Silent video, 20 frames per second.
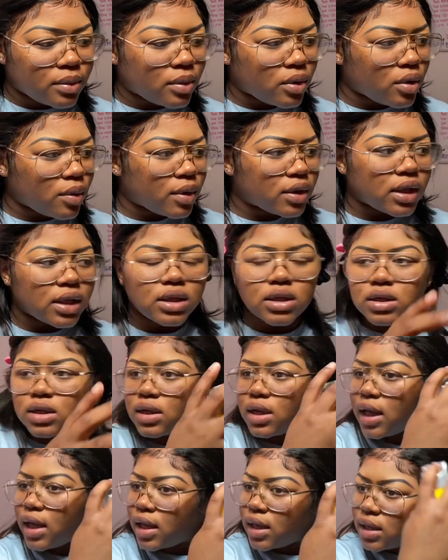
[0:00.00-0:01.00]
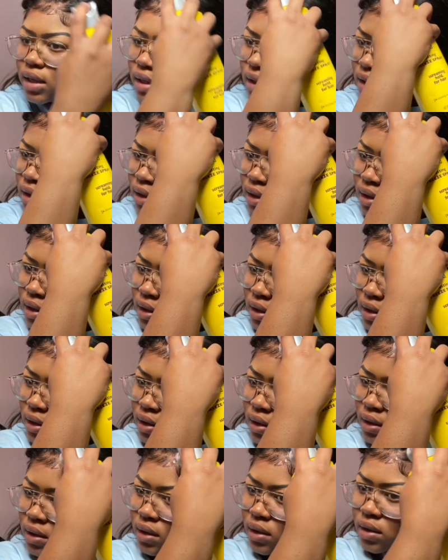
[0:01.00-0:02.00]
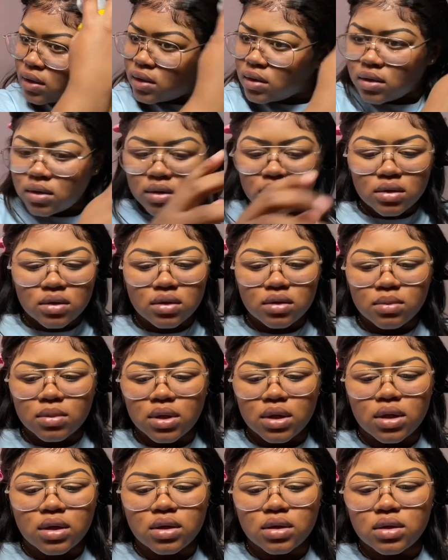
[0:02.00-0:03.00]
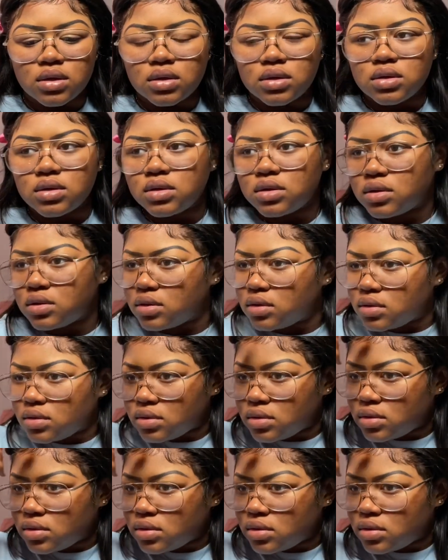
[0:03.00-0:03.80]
or what they look like, because